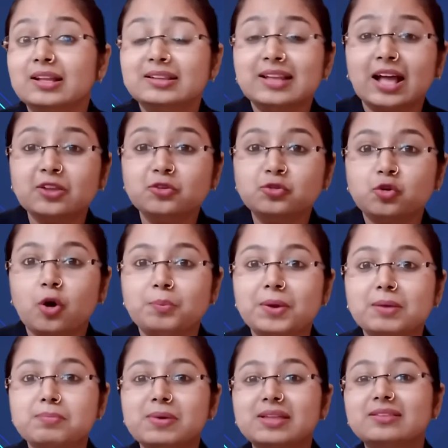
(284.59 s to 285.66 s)

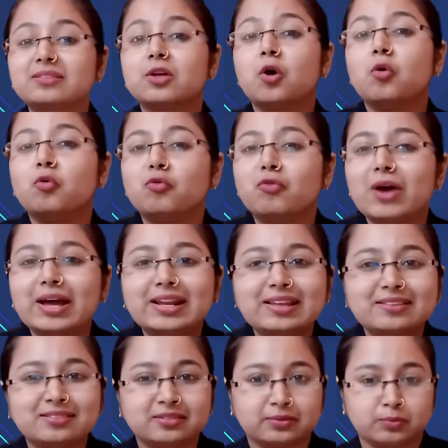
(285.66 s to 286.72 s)
Nanoscopic means
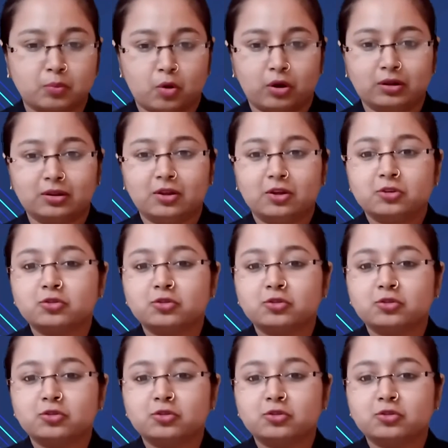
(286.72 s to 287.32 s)
very small.